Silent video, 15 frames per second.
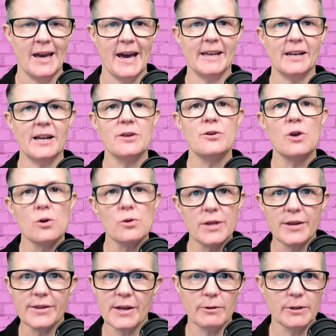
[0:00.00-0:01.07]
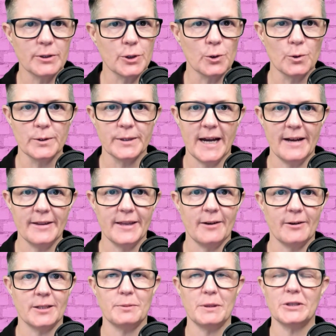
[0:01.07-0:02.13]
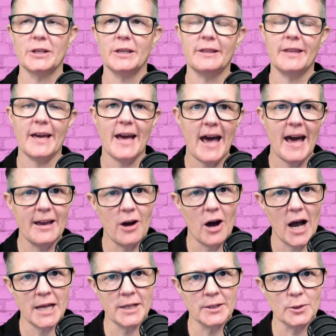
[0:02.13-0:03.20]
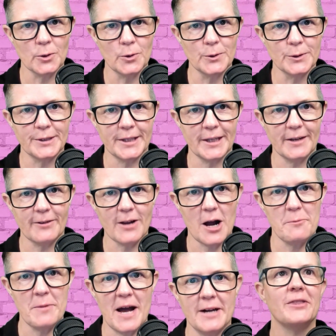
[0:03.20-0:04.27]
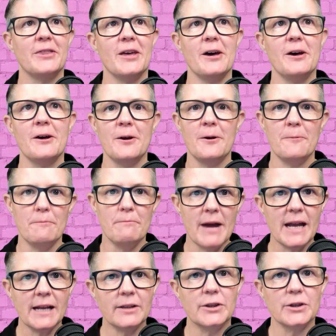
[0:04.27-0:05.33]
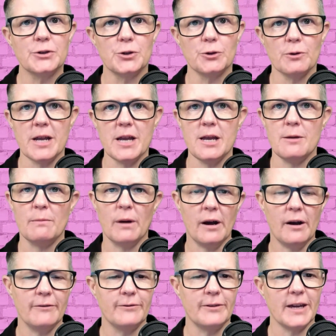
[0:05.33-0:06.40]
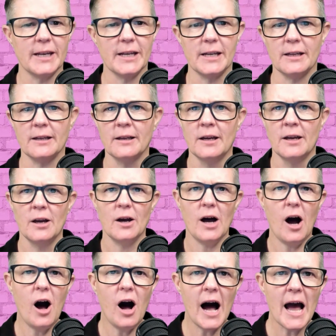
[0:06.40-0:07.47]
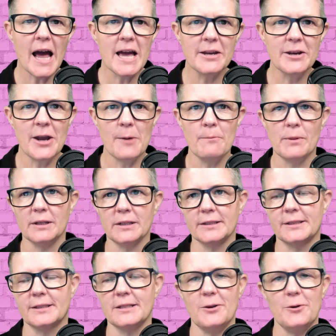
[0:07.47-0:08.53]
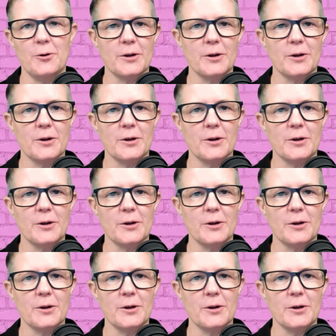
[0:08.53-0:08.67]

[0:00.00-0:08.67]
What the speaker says: And I know that there are tools out there, especially the AI tools that have come out, that make the dream of getting higher numbers,